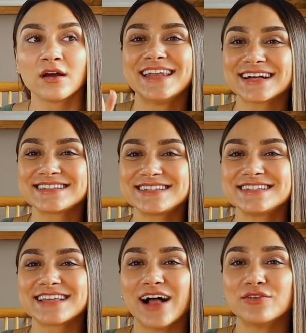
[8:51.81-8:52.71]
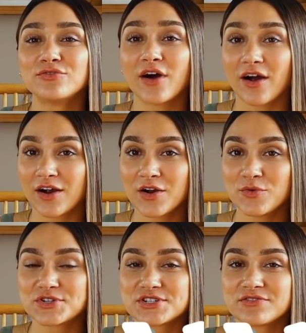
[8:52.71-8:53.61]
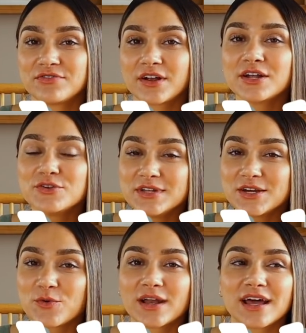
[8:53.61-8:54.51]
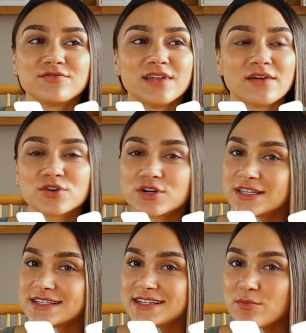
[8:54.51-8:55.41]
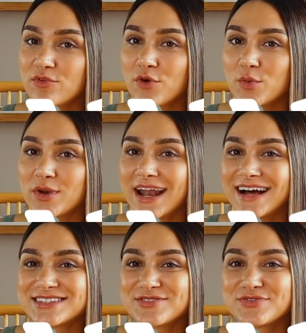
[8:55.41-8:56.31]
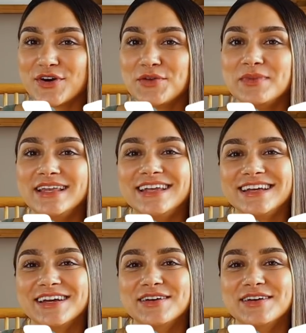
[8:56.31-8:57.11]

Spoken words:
Next is Alvar, which is a very unique one. I've never heard this name before, but it has a fun meaning.